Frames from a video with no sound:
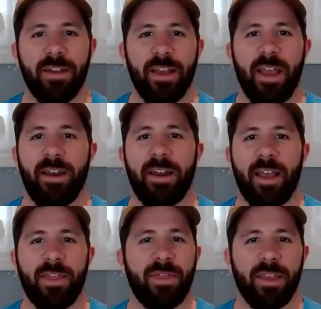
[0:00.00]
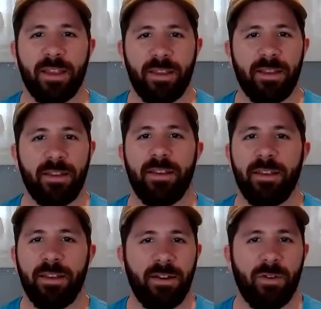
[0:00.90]
And I think,
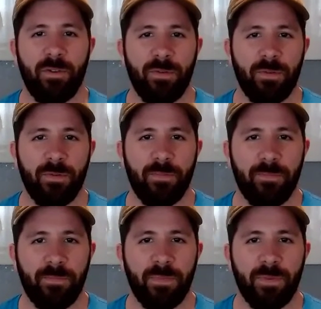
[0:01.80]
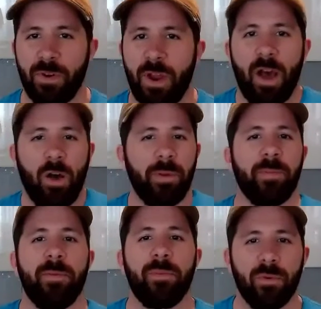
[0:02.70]
you know, you're helping
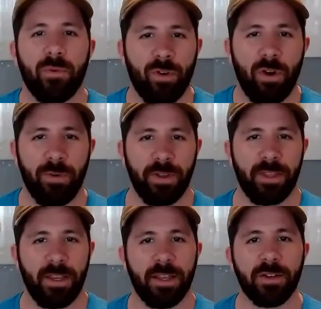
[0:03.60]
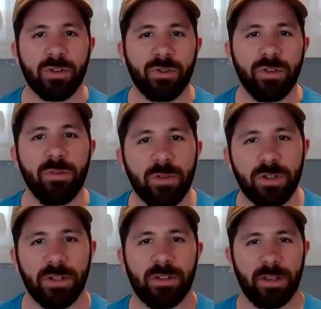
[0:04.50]
people grow in the industry, which
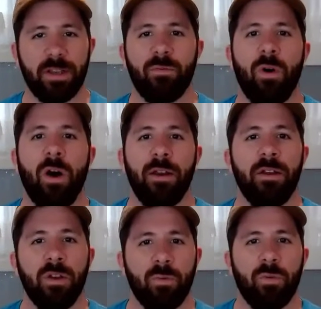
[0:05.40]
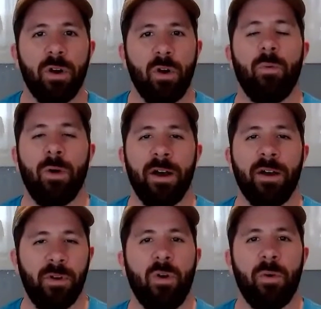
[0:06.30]
is like what we all
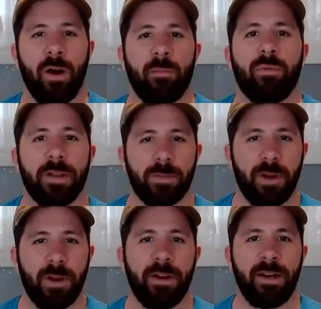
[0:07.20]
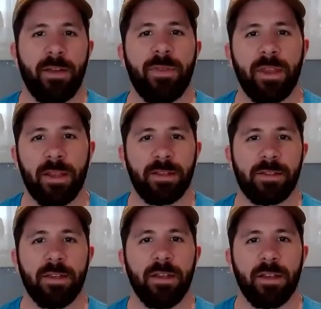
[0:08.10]
want. We all want prosperity, and I think
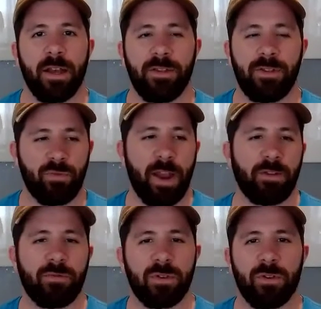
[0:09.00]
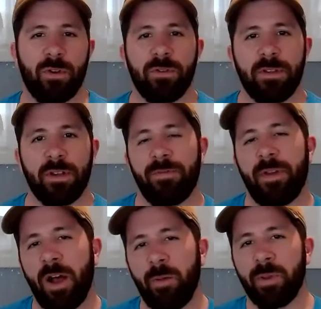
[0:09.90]
is a direct result of
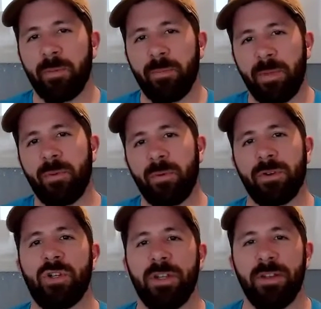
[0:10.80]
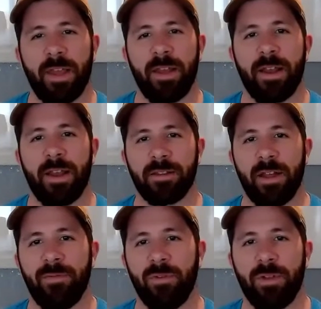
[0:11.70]
helping people achieve that next level.